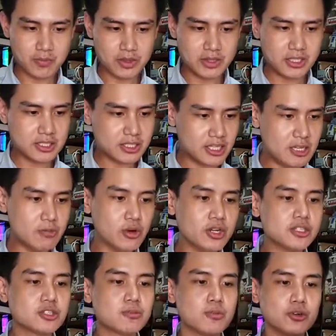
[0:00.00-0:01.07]
this keyboard
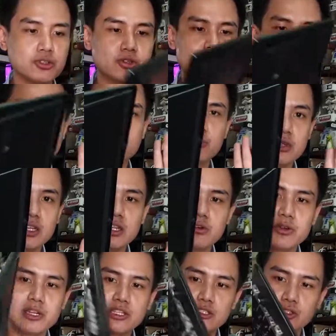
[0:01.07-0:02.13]
is supposedly
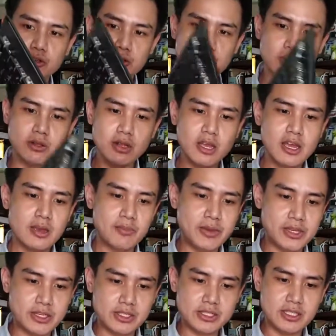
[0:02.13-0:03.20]
really durable
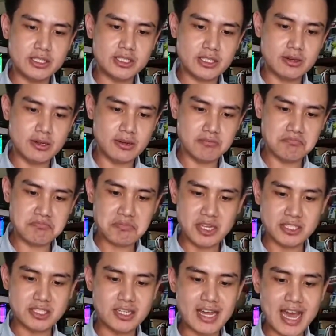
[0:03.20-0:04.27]
because it's an
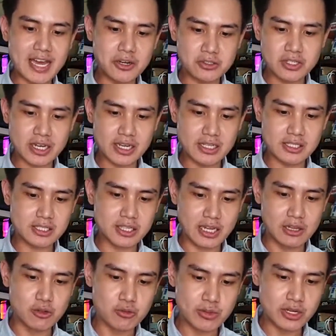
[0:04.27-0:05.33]
anodized
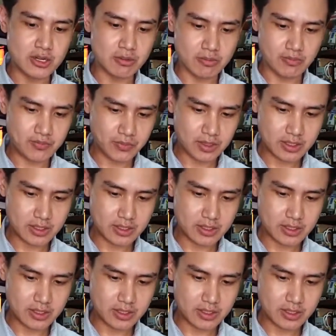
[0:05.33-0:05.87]
aluminum.